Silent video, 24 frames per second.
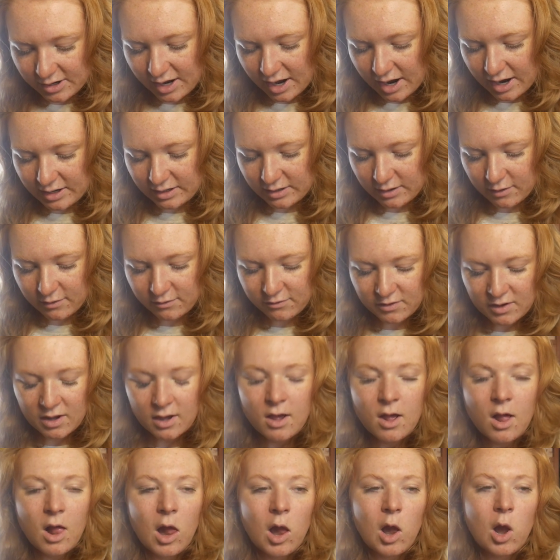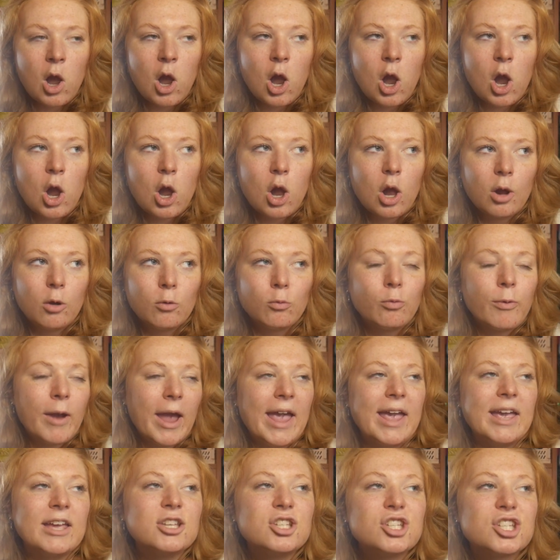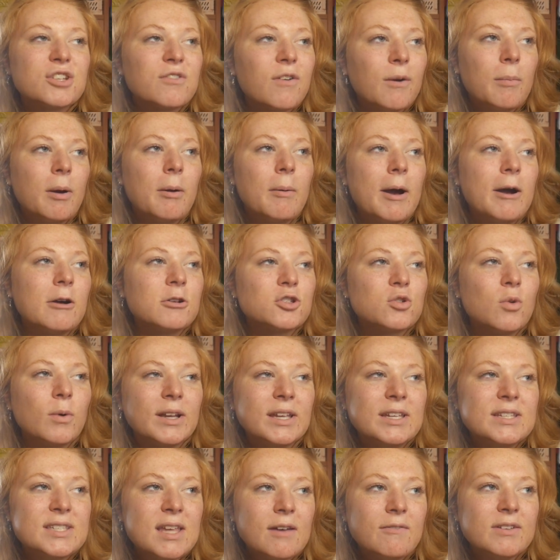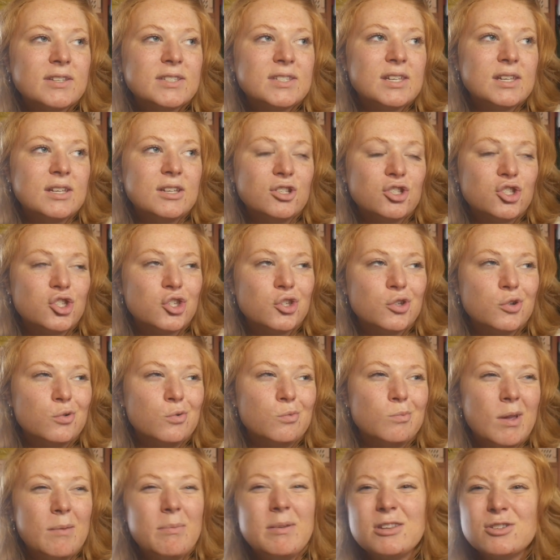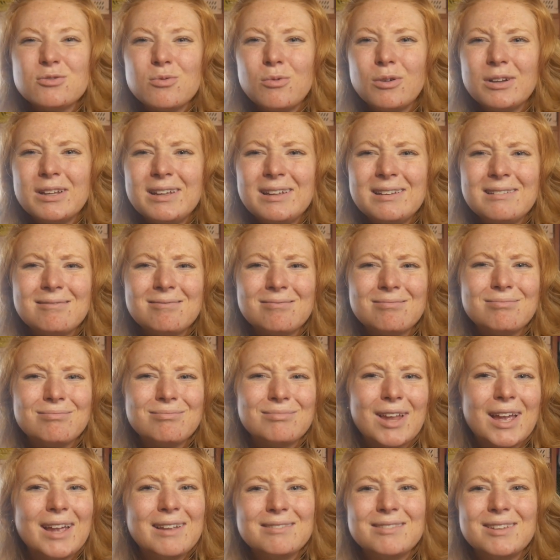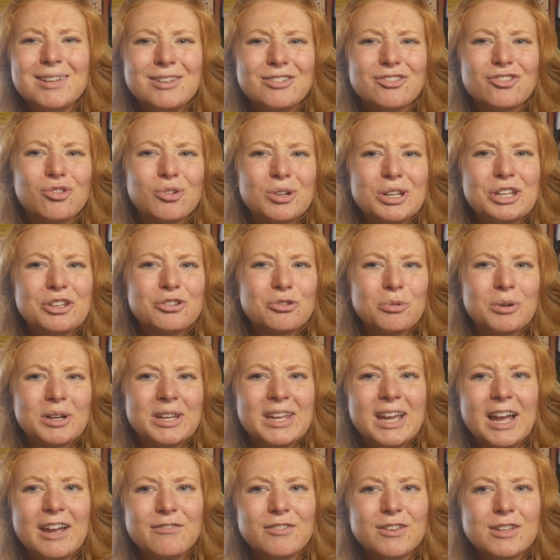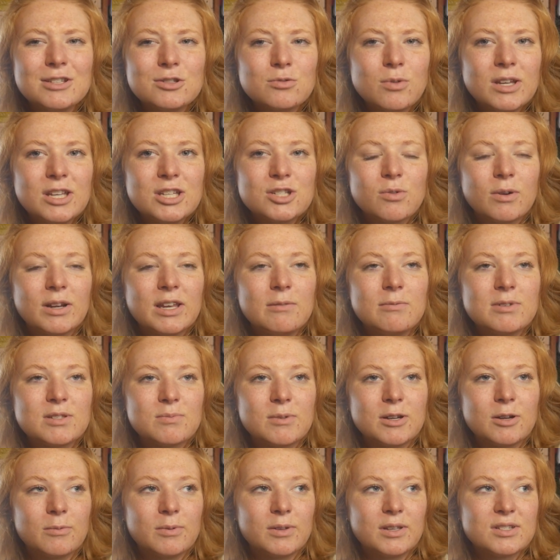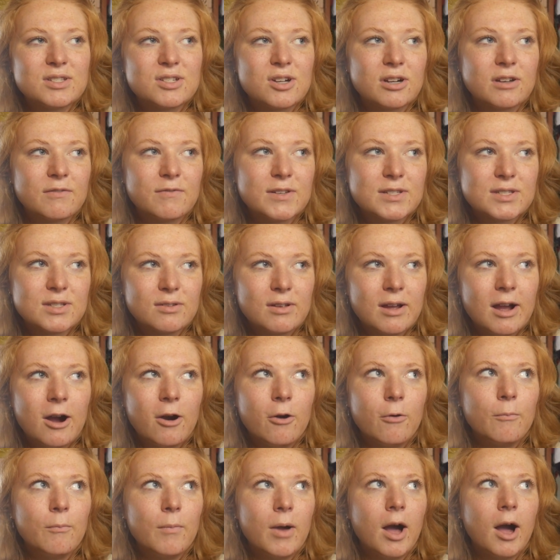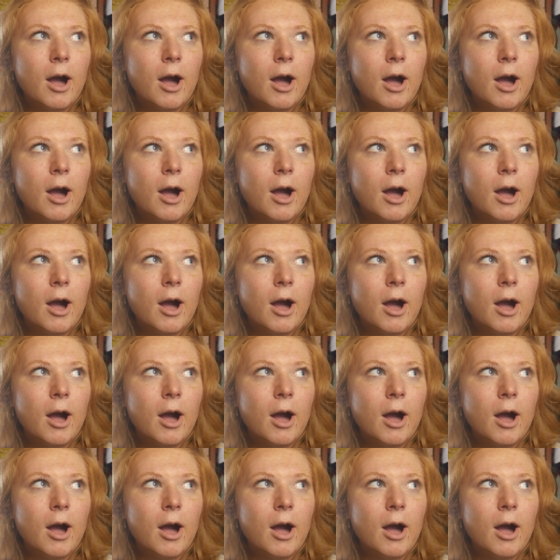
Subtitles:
kind of ranged from about 2017 to maybe 2019, 2020. I feel like 2020 was when it really started to fizzle out,